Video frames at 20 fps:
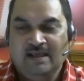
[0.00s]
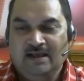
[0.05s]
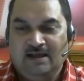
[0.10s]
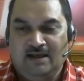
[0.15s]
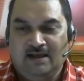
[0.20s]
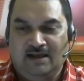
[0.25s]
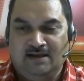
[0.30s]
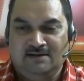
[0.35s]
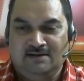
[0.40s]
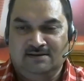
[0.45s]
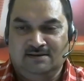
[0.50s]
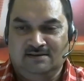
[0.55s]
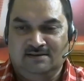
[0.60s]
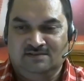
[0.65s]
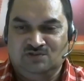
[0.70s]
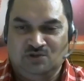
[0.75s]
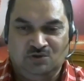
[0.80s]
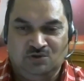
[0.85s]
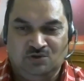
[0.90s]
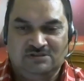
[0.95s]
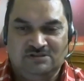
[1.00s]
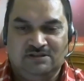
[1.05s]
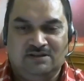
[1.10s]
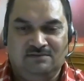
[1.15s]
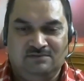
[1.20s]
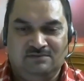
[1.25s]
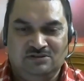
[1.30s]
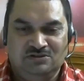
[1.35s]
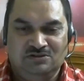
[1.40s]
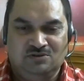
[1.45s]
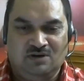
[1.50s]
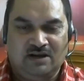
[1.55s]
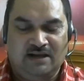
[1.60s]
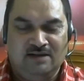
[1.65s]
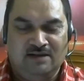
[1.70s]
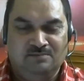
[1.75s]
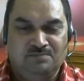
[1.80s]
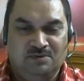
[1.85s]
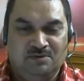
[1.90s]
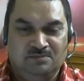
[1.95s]
And uh, sure, sir, with your
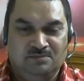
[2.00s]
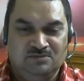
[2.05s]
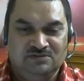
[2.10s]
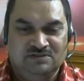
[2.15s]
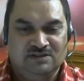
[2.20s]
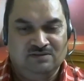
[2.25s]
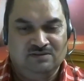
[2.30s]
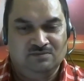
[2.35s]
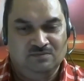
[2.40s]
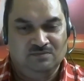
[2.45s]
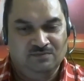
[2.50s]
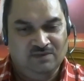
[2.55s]
kind permission,